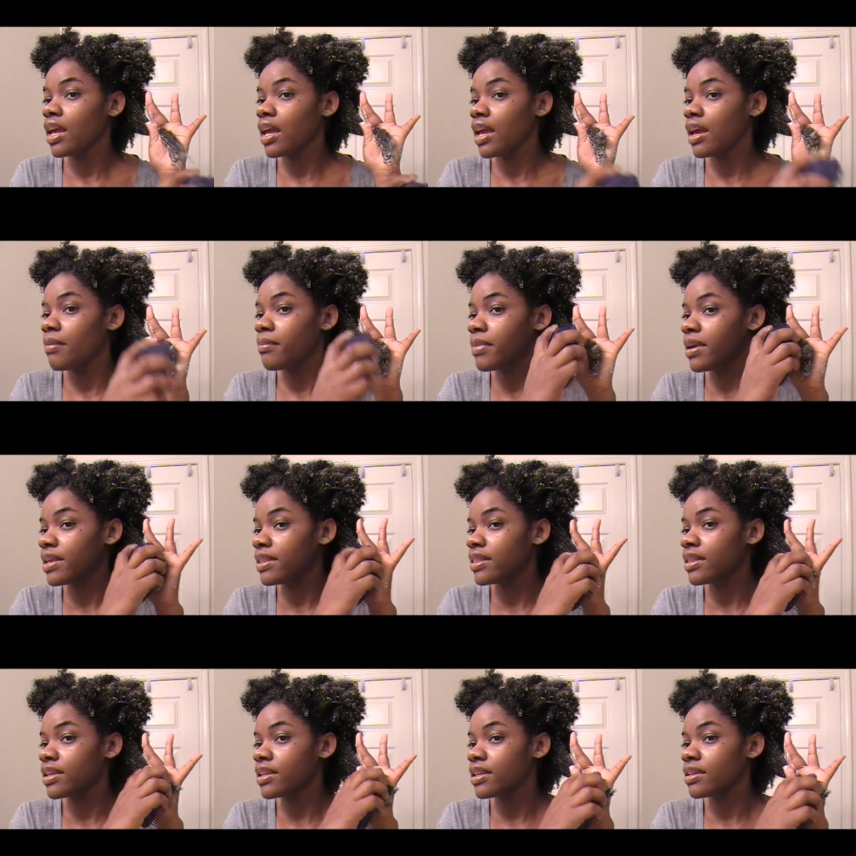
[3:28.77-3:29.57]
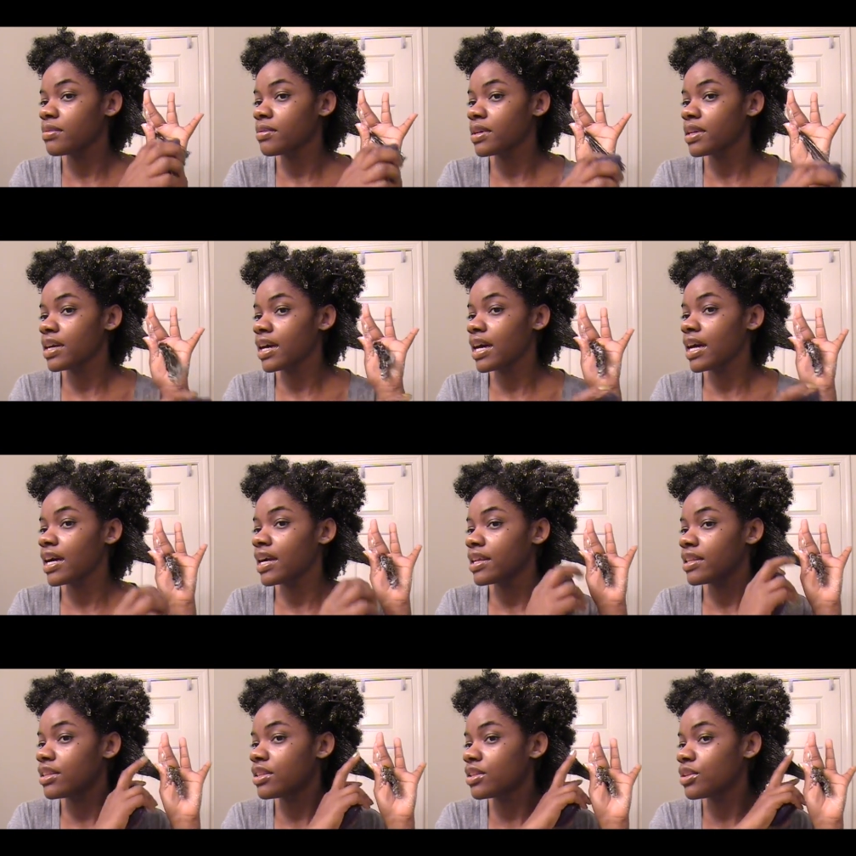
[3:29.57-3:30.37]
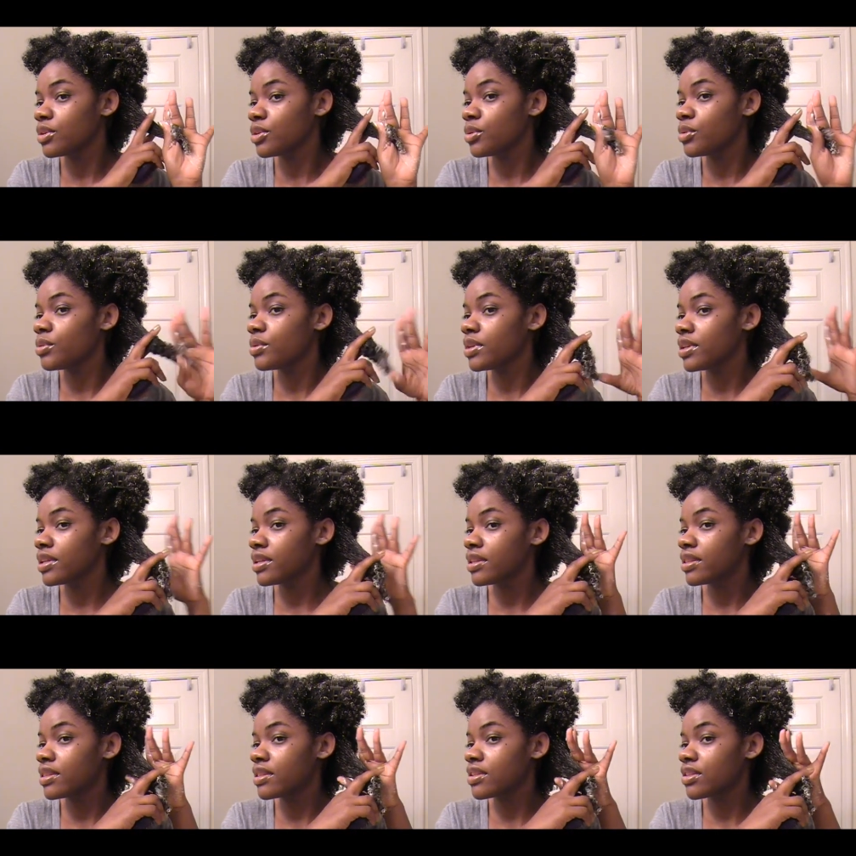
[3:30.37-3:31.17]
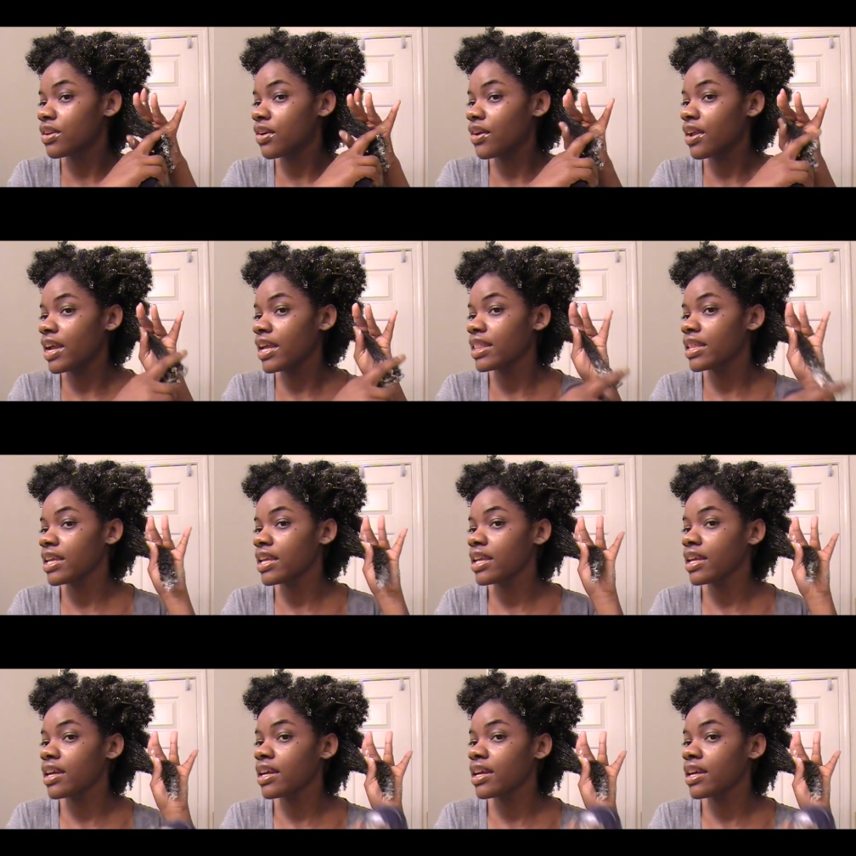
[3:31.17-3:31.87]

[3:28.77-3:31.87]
And basically what I do is start at the